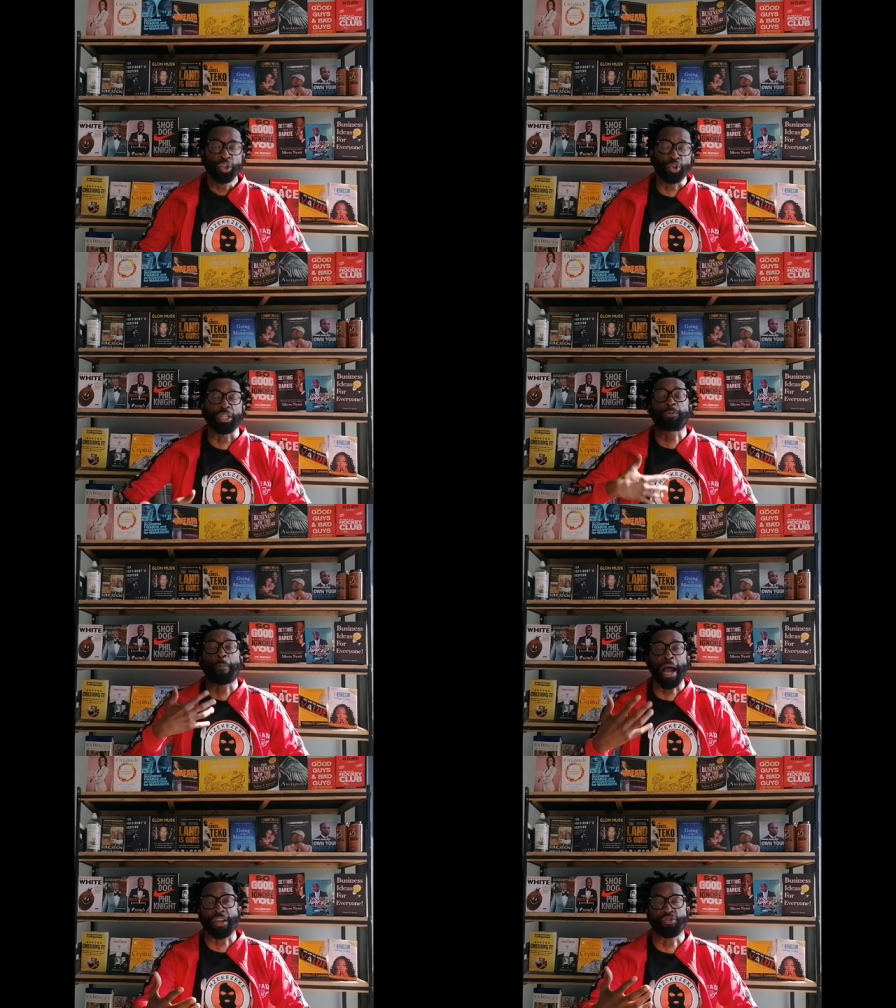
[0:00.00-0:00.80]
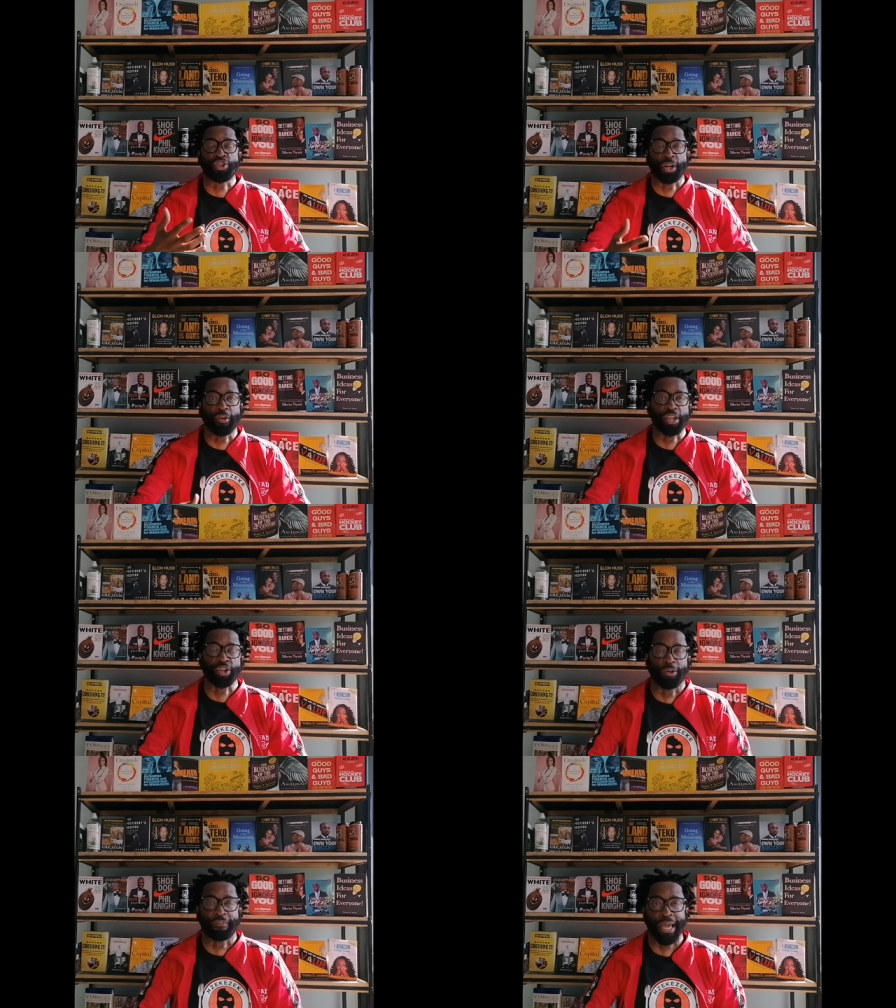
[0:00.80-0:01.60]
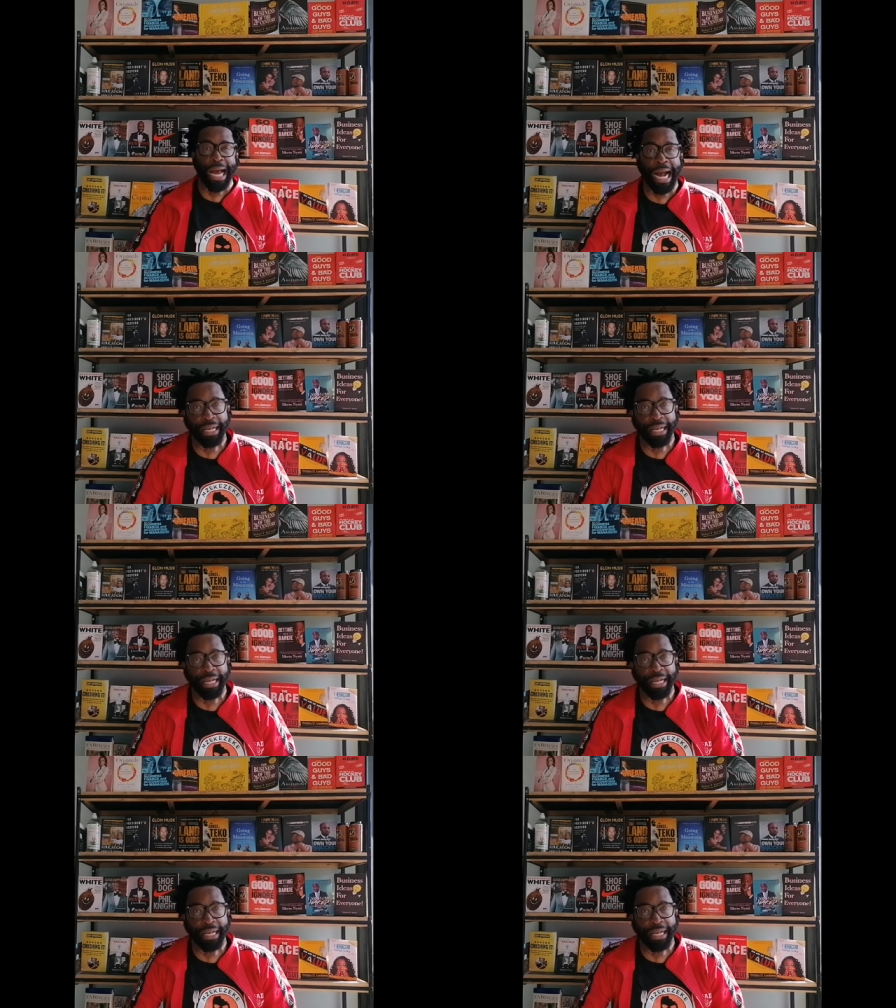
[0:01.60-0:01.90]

to inspire a new generation of young